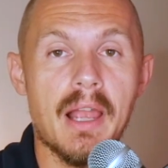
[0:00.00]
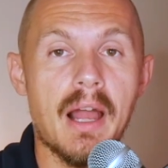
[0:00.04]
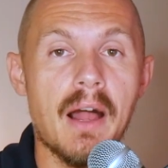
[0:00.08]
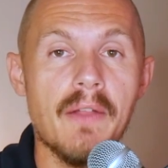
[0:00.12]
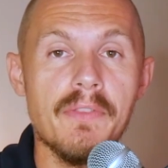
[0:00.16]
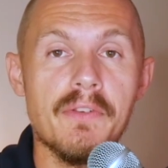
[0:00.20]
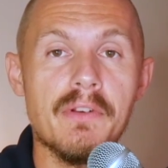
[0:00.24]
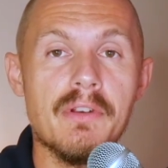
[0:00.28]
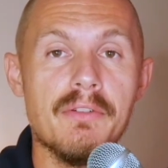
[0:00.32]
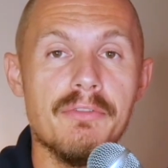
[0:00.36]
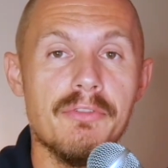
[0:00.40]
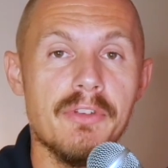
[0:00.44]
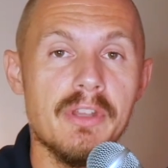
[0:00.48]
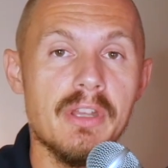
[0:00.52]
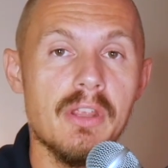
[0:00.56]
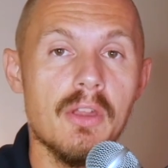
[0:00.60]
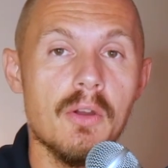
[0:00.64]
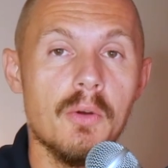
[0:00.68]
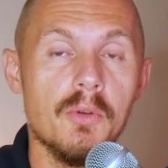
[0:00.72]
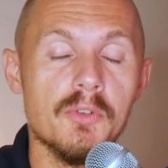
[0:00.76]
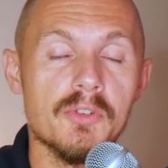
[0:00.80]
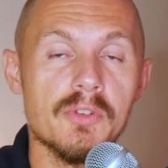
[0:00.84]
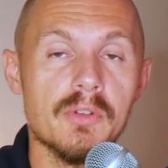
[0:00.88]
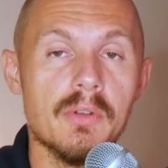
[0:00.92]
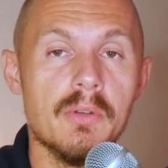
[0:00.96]
other
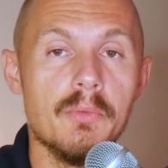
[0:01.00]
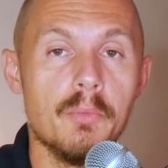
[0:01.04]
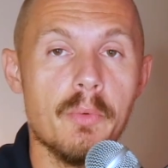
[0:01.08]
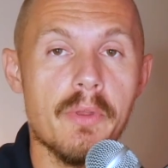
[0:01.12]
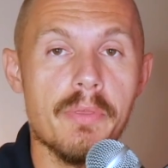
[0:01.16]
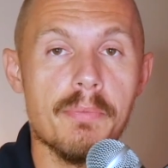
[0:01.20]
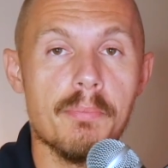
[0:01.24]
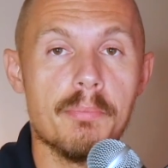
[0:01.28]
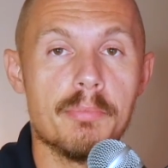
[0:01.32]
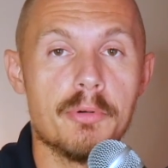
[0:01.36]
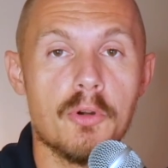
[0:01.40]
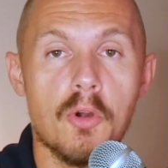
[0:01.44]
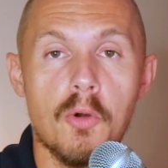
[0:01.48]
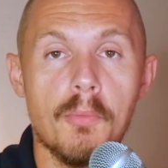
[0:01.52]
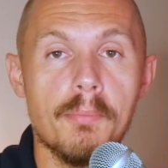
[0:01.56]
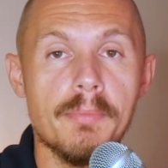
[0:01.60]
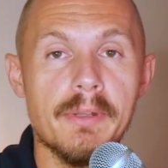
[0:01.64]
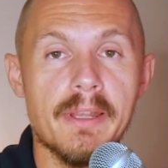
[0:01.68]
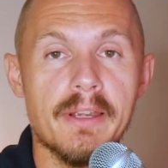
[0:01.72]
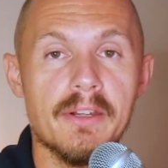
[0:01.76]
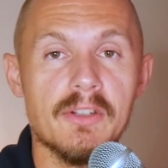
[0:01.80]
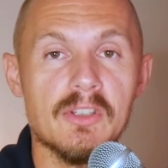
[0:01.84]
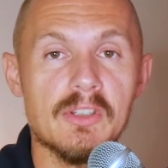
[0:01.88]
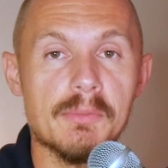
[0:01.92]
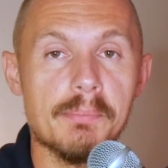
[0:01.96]
videos with pro
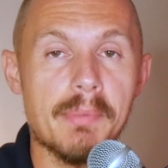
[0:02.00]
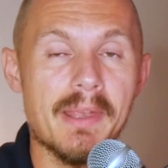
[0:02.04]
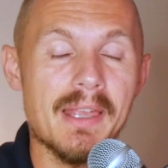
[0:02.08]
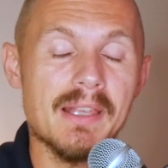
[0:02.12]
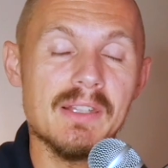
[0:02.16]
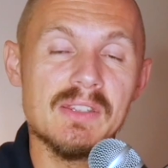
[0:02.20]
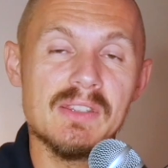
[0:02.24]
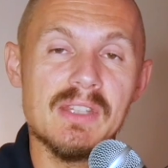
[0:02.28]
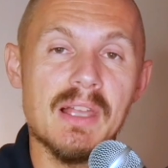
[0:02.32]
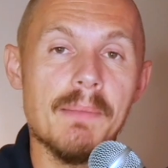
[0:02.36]
player specs.